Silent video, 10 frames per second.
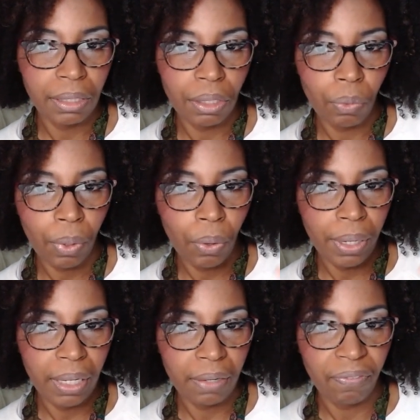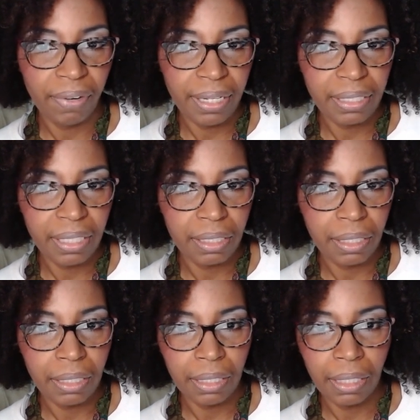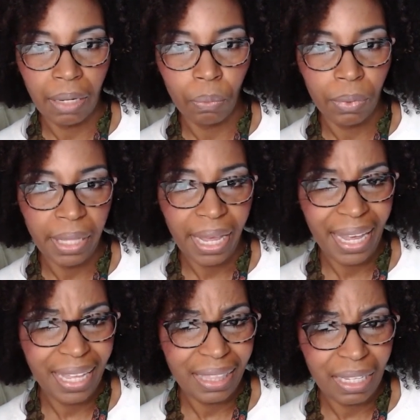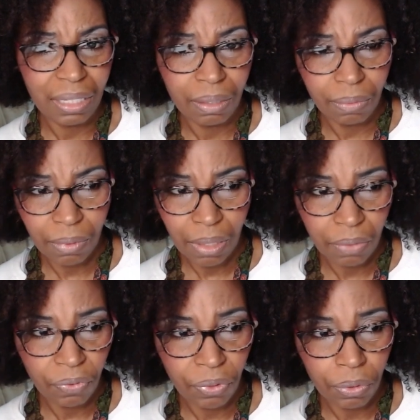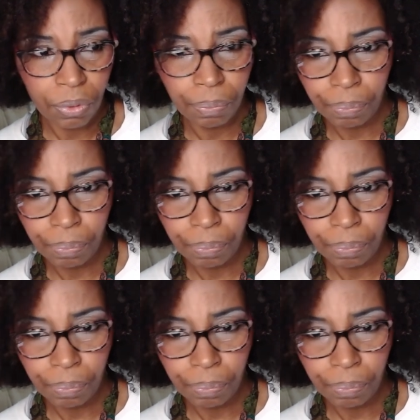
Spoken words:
you know, we're going into flea and tick season, and when they eat these foods,